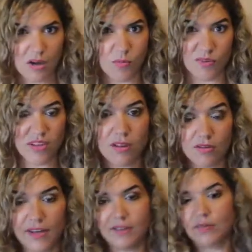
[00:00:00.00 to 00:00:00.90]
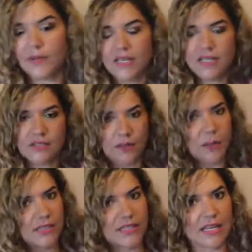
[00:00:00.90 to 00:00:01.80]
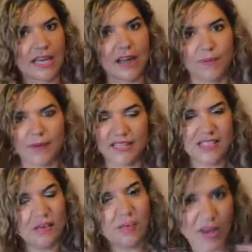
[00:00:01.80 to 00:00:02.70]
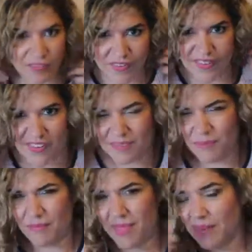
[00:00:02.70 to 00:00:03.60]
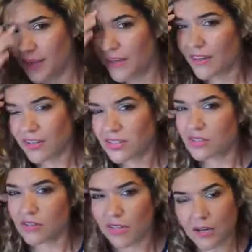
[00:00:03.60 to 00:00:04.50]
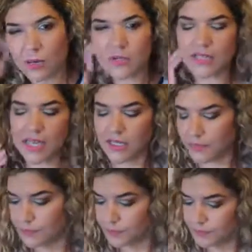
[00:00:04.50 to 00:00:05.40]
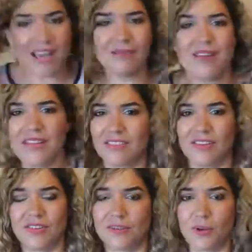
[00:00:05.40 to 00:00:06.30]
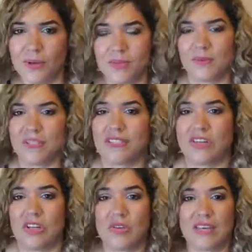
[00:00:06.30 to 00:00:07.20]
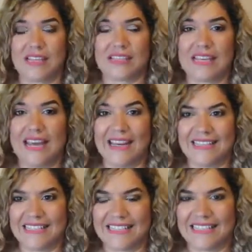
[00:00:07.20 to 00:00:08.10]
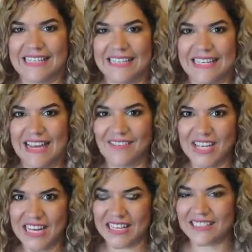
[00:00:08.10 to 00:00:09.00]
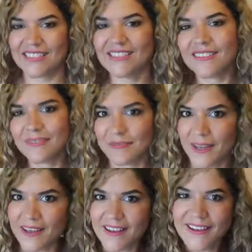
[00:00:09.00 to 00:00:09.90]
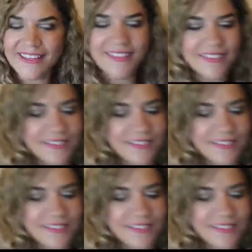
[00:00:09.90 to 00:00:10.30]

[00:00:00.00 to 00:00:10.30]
with another round of bleach if I wanted to get a platinum, but I feel like maybe I could do that one day. Yeah, I'm really thrilled. I've always wanted to do this and done it. Bye!